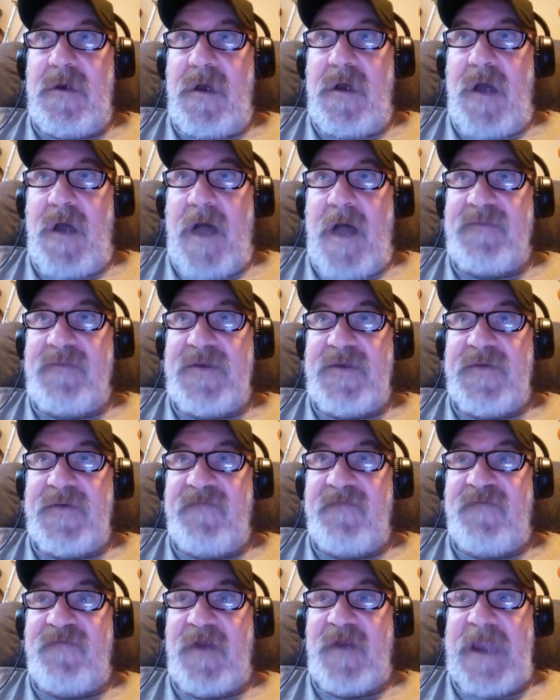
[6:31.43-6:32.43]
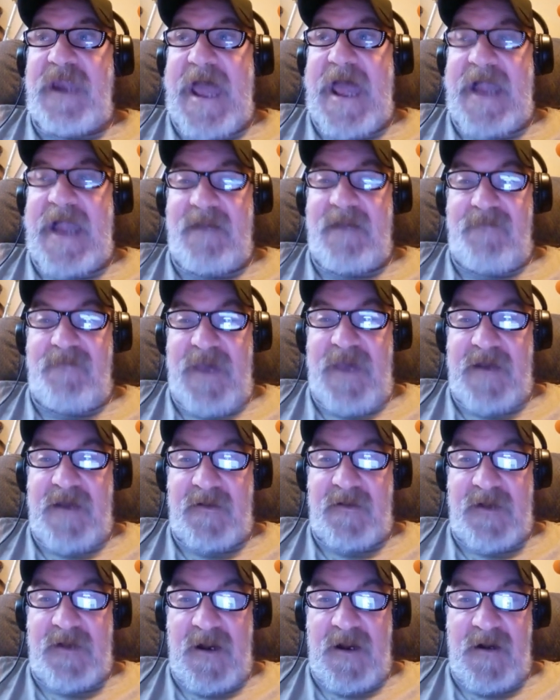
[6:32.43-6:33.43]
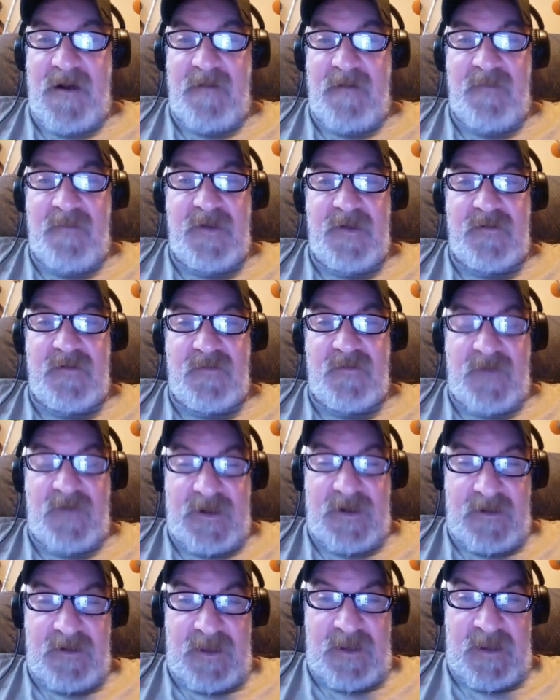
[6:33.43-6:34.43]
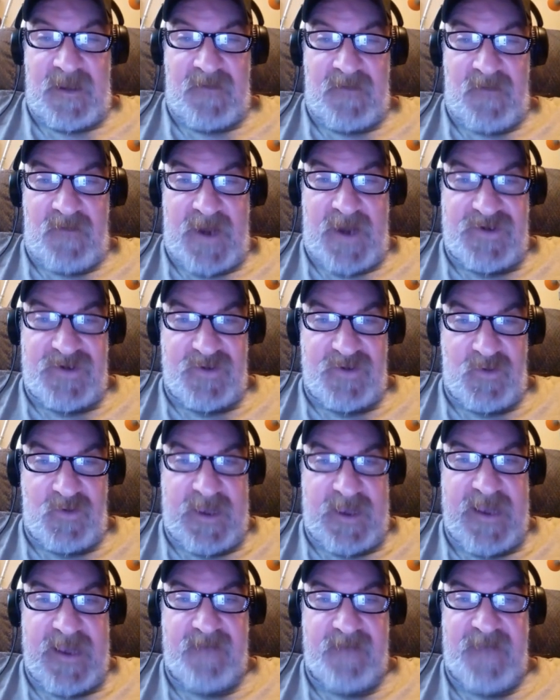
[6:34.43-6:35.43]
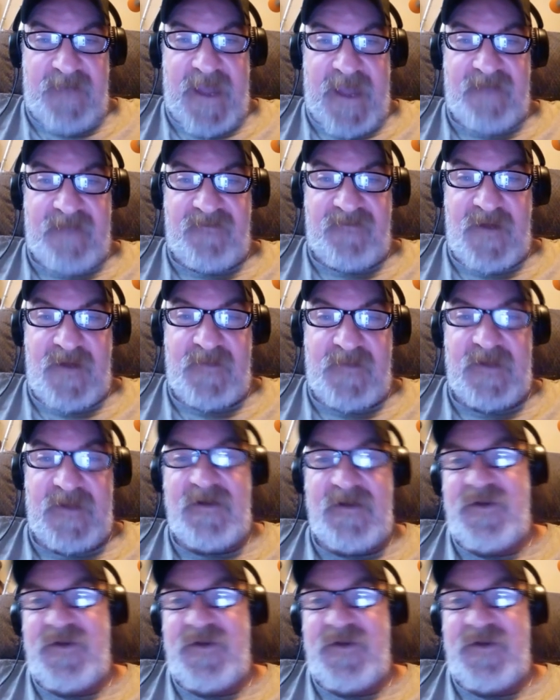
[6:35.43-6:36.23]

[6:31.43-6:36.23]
I'm just, for lack of better term, re, uh, racial kickback from it.